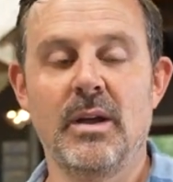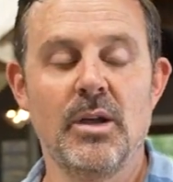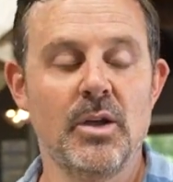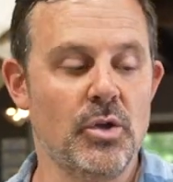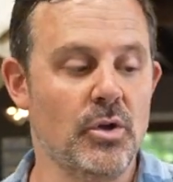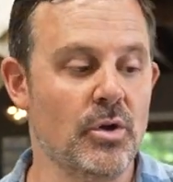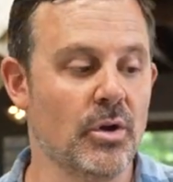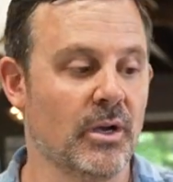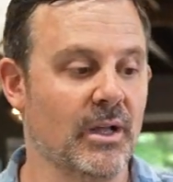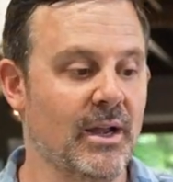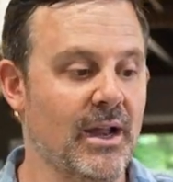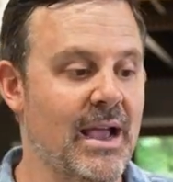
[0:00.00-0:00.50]

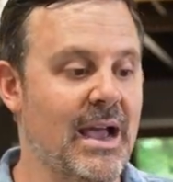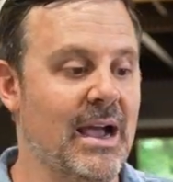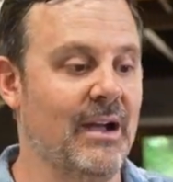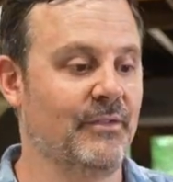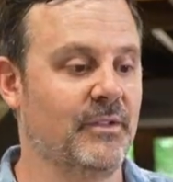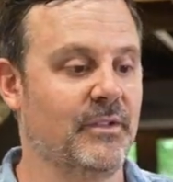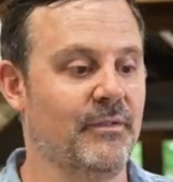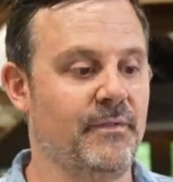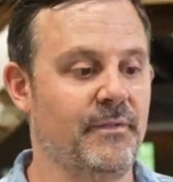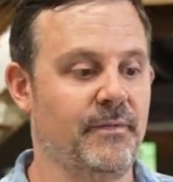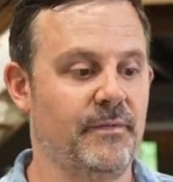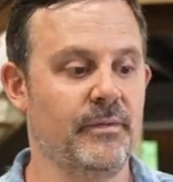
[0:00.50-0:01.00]
You're gonna have
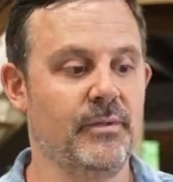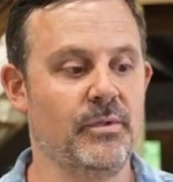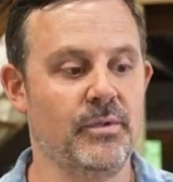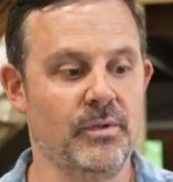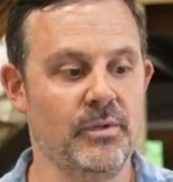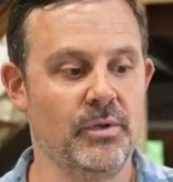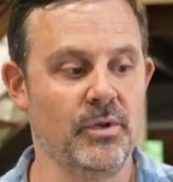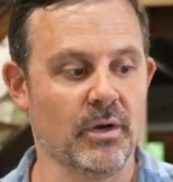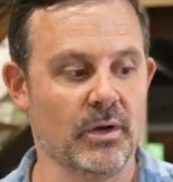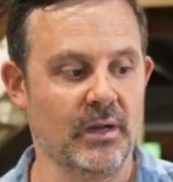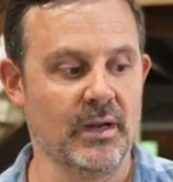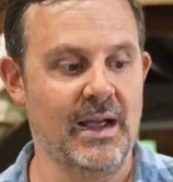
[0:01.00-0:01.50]

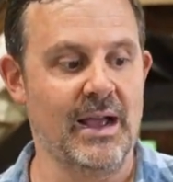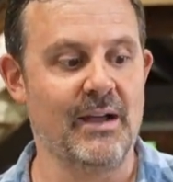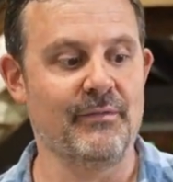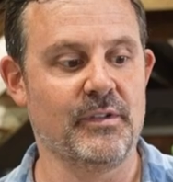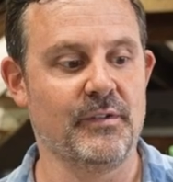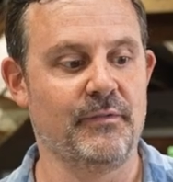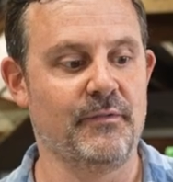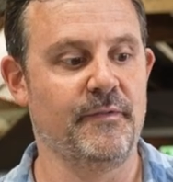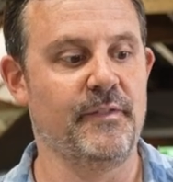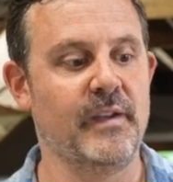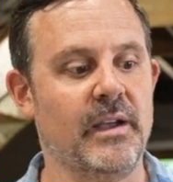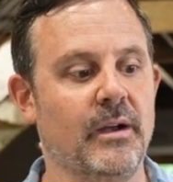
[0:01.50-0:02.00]
to
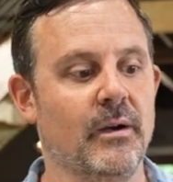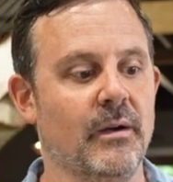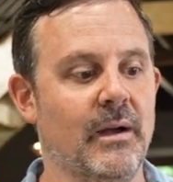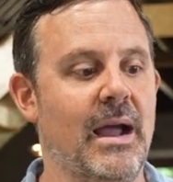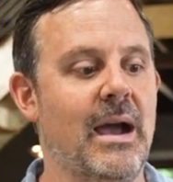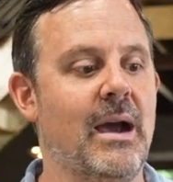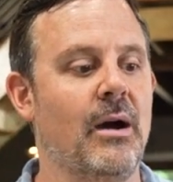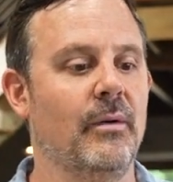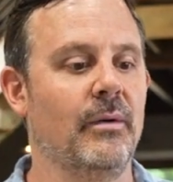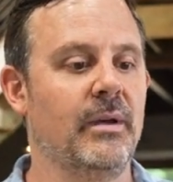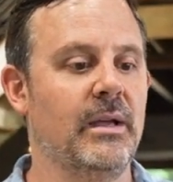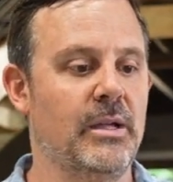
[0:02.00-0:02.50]
figure
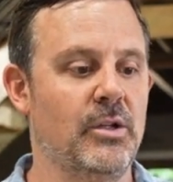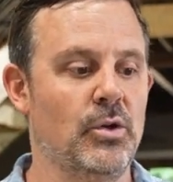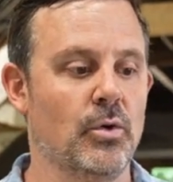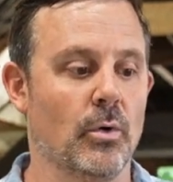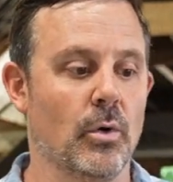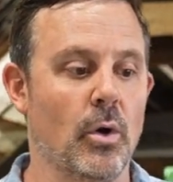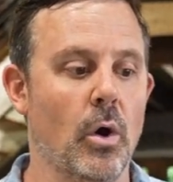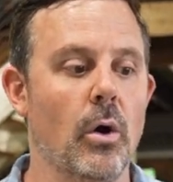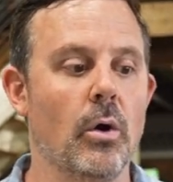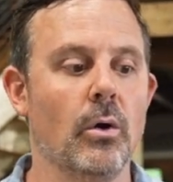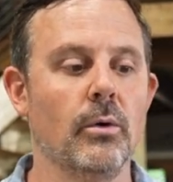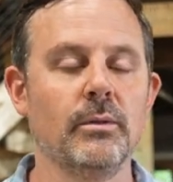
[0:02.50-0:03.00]
out in your
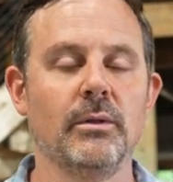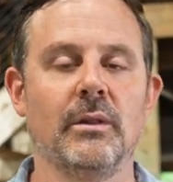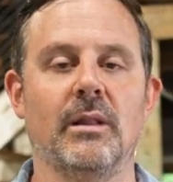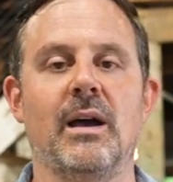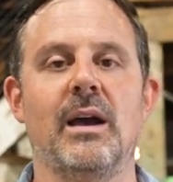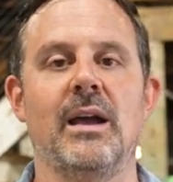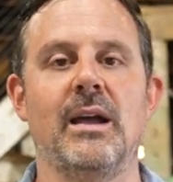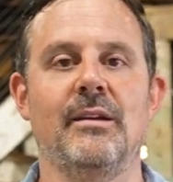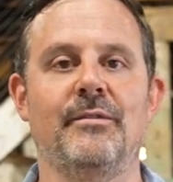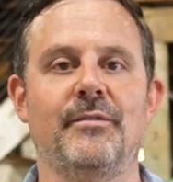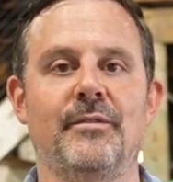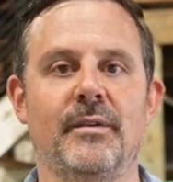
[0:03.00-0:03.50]
own
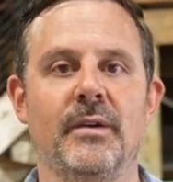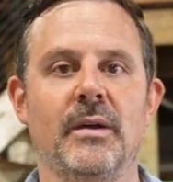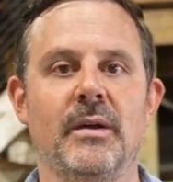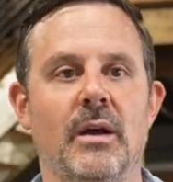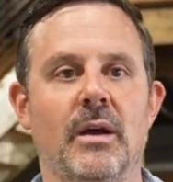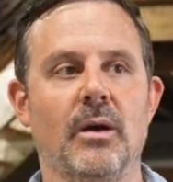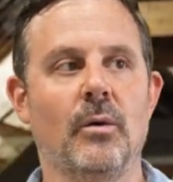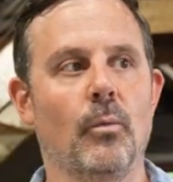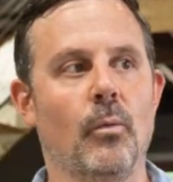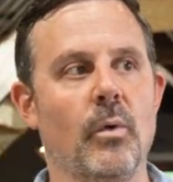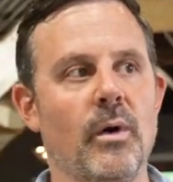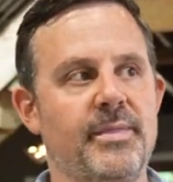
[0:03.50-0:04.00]
life
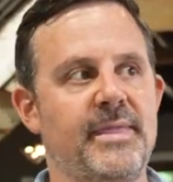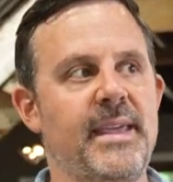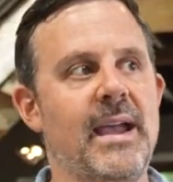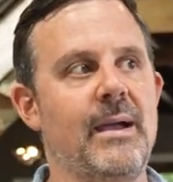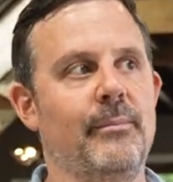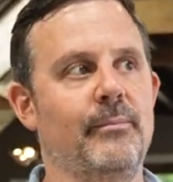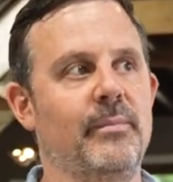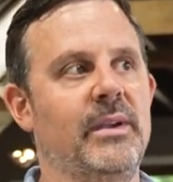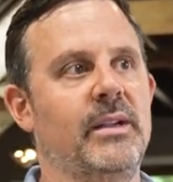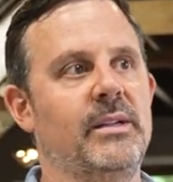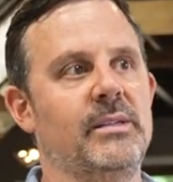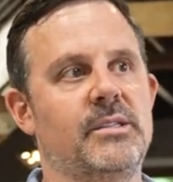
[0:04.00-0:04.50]
what
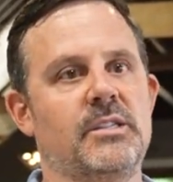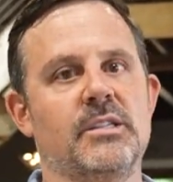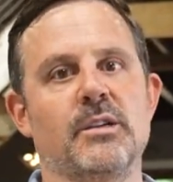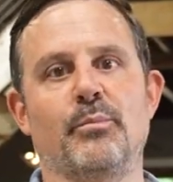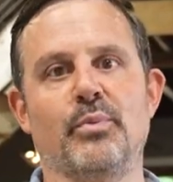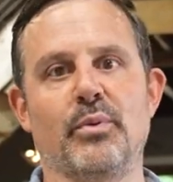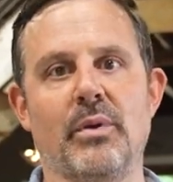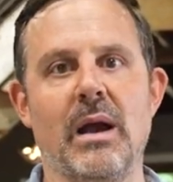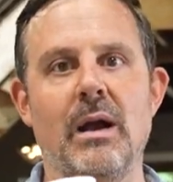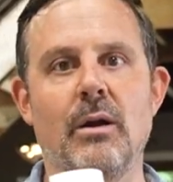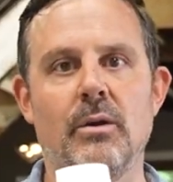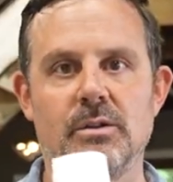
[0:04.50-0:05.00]
that means to
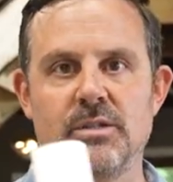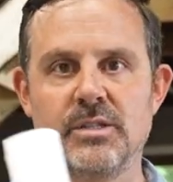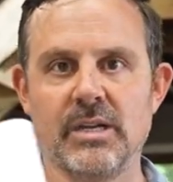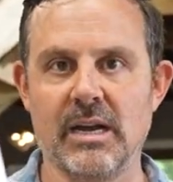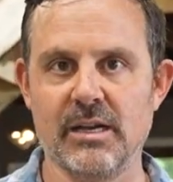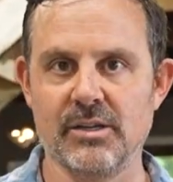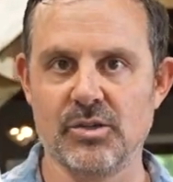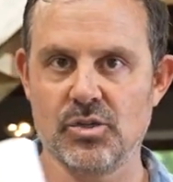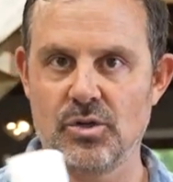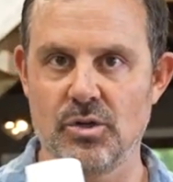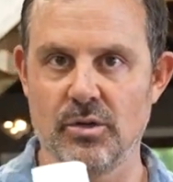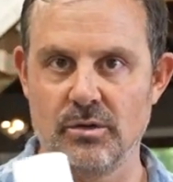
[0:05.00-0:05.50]

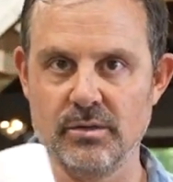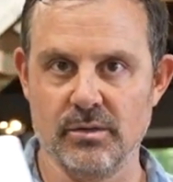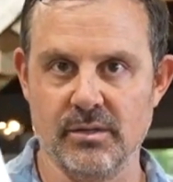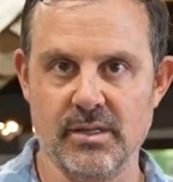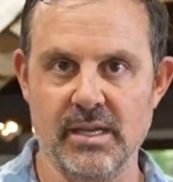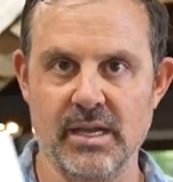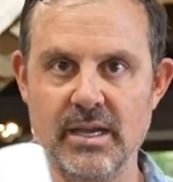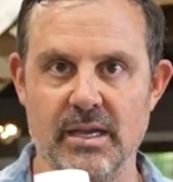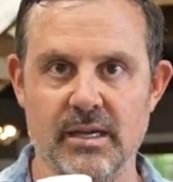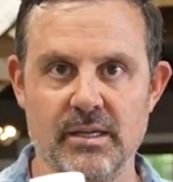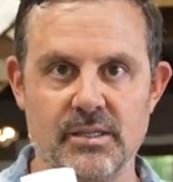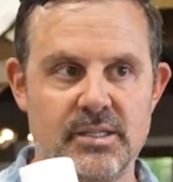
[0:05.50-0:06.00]
prioritize certain
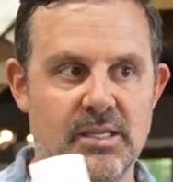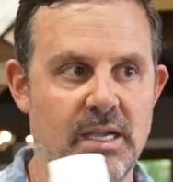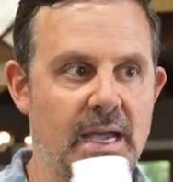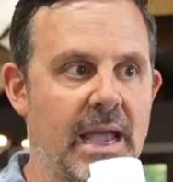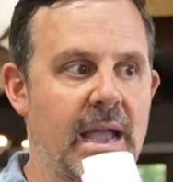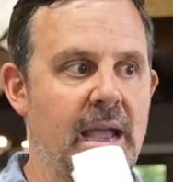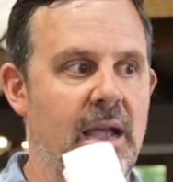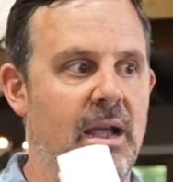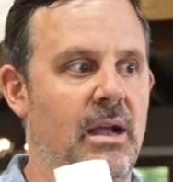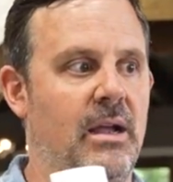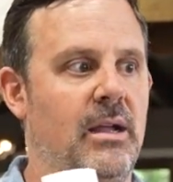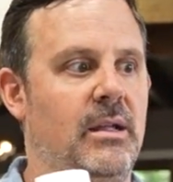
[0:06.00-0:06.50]
things
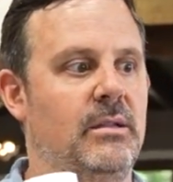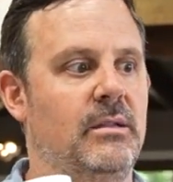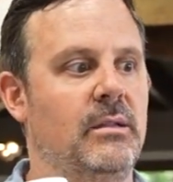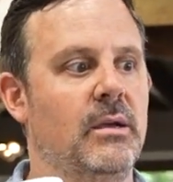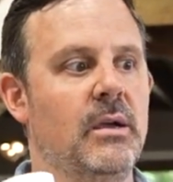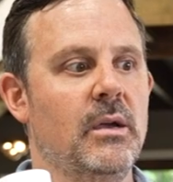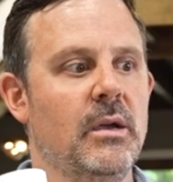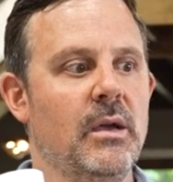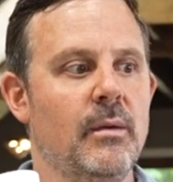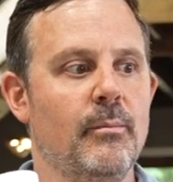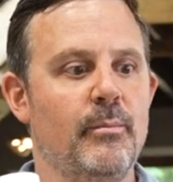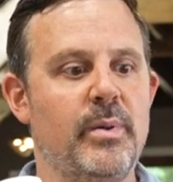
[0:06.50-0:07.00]
and
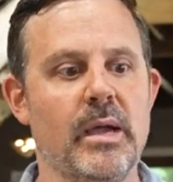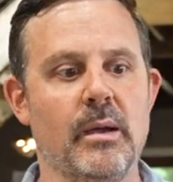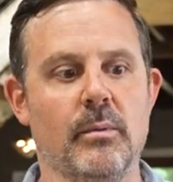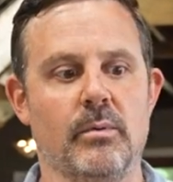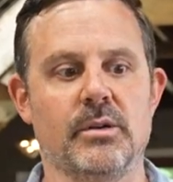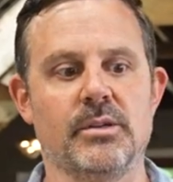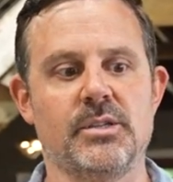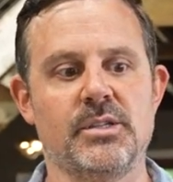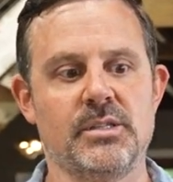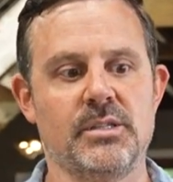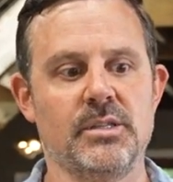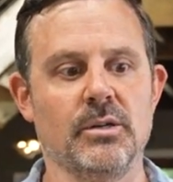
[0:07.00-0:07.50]
be able
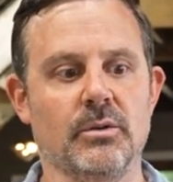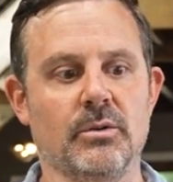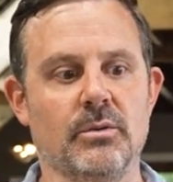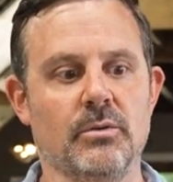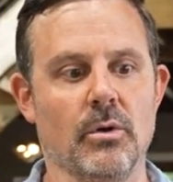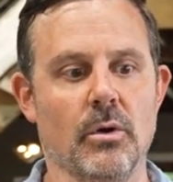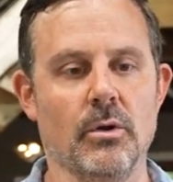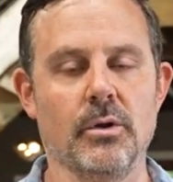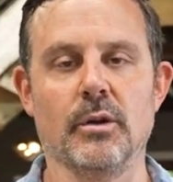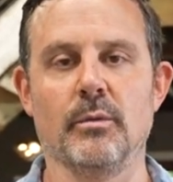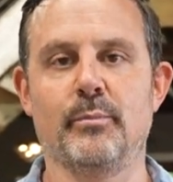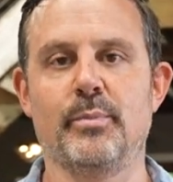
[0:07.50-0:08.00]
to still
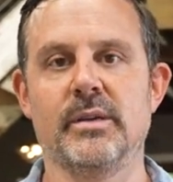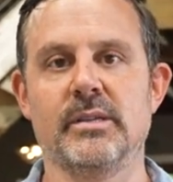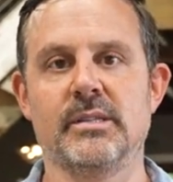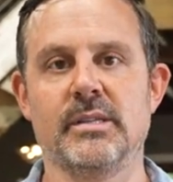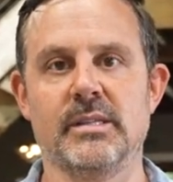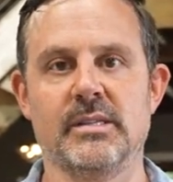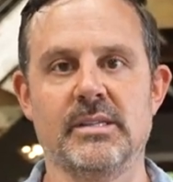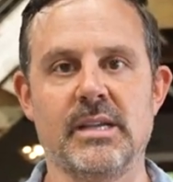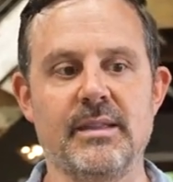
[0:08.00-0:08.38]
grow your business.